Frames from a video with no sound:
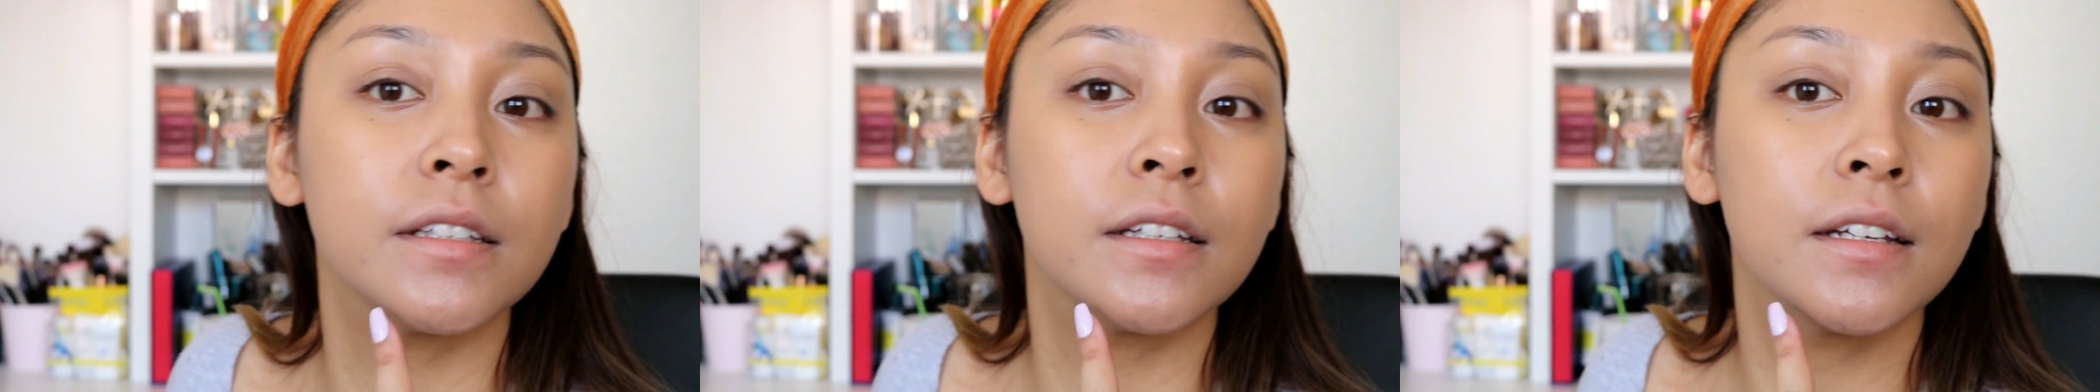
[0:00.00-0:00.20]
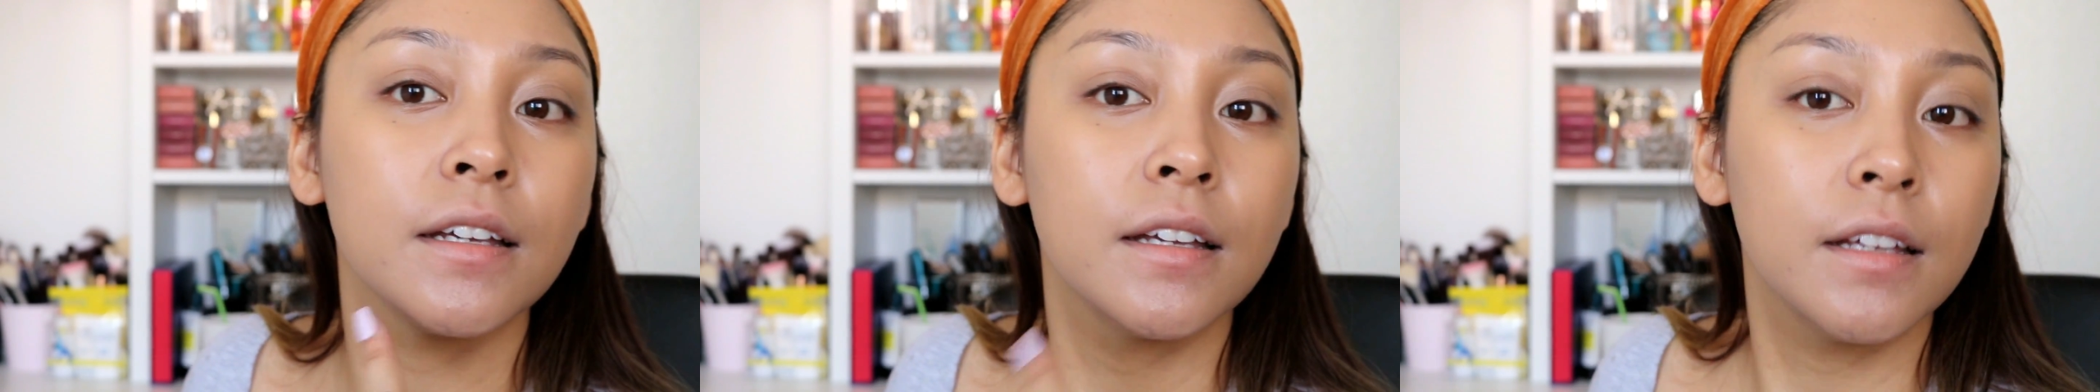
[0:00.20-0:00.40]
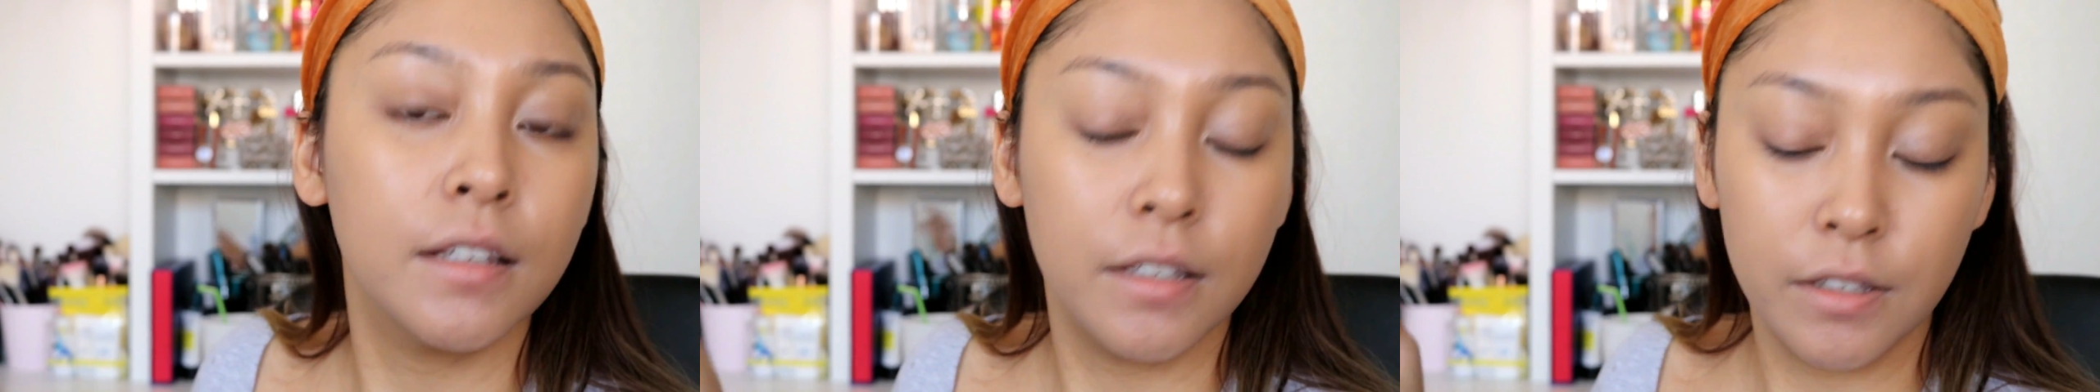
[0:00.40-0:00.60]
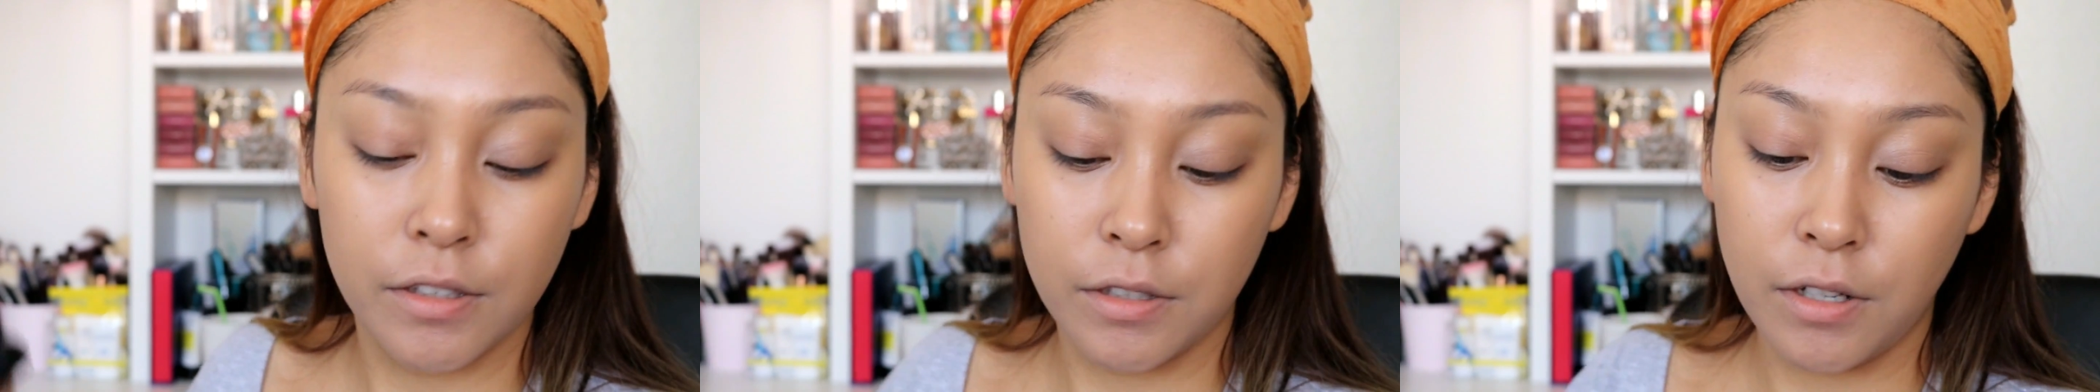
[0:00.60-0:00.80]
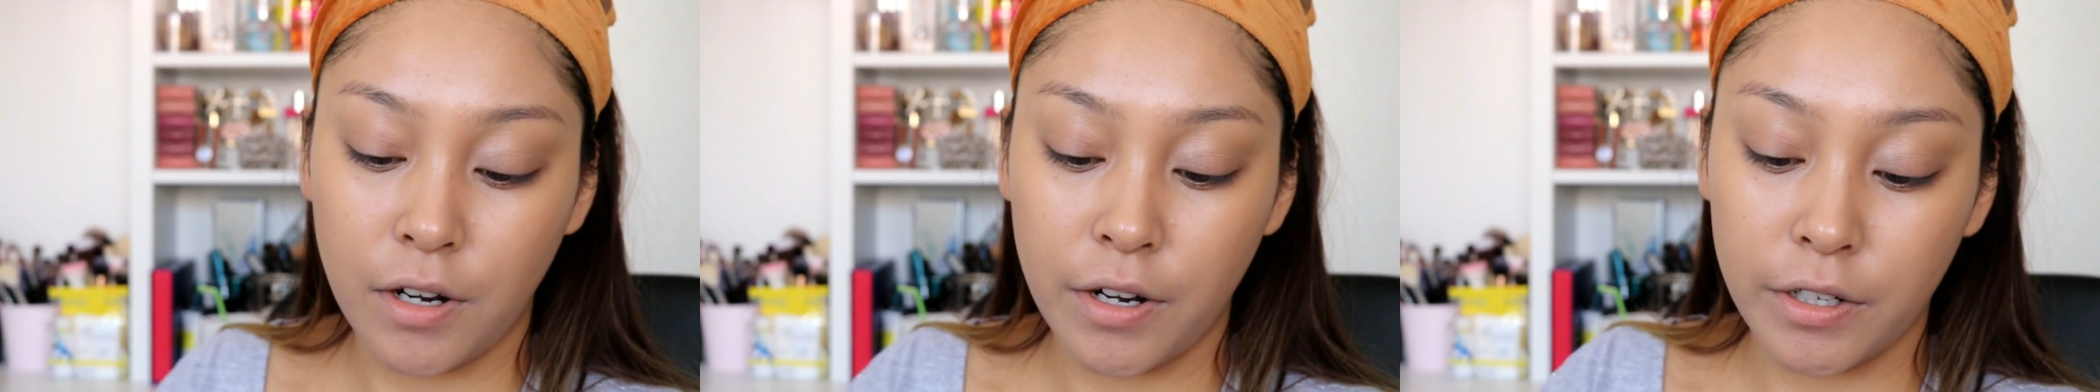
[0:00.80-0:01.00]
this
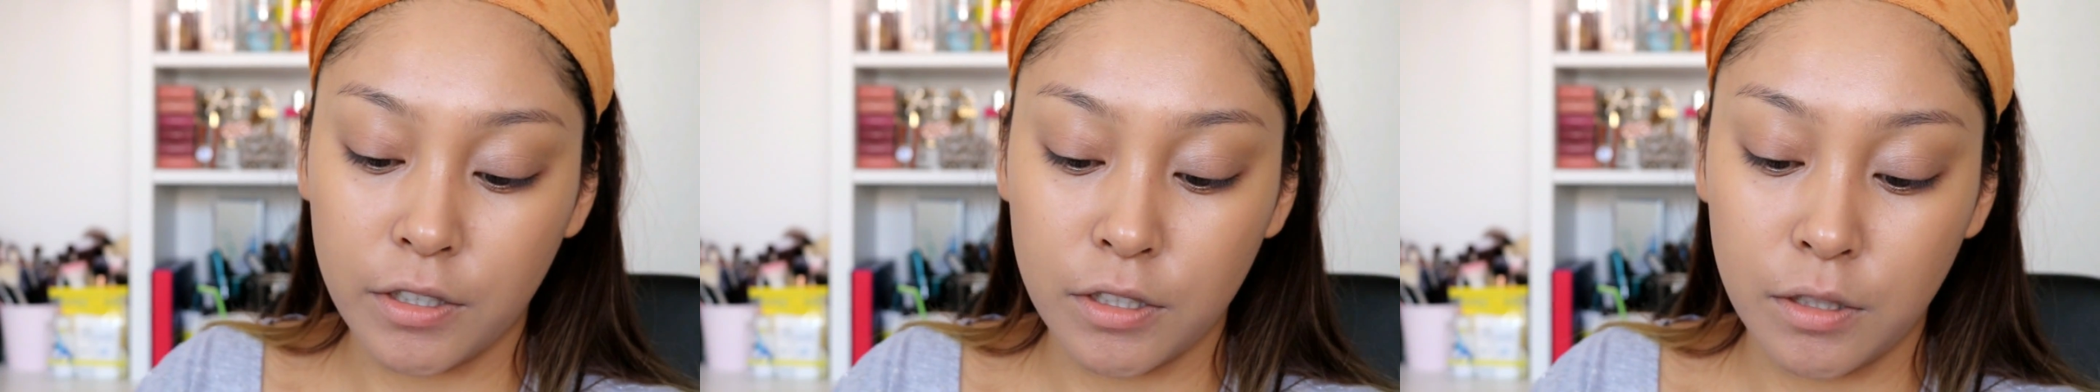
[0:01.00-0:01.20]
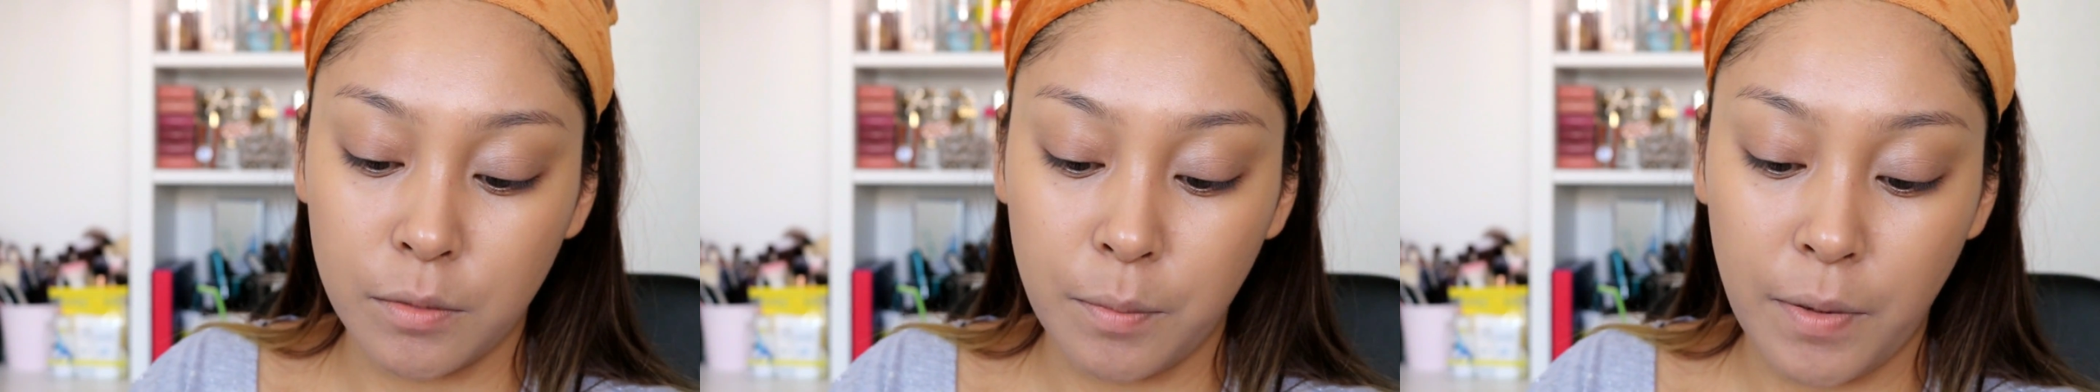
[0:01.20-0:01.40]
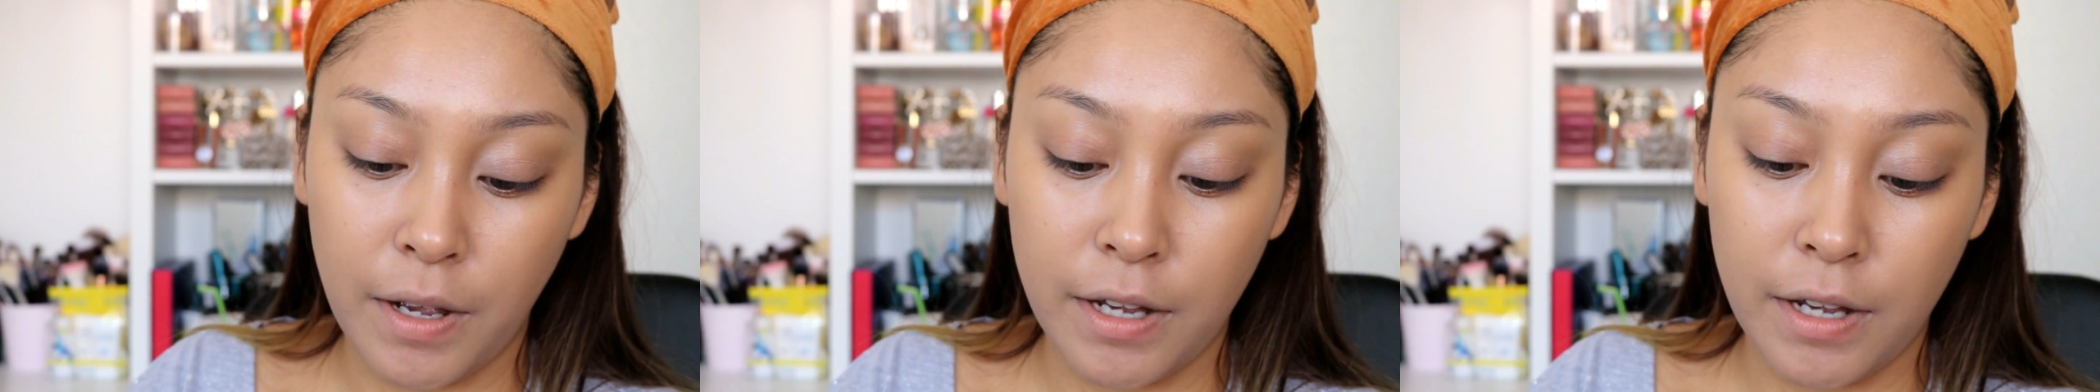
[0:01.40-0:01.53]
dark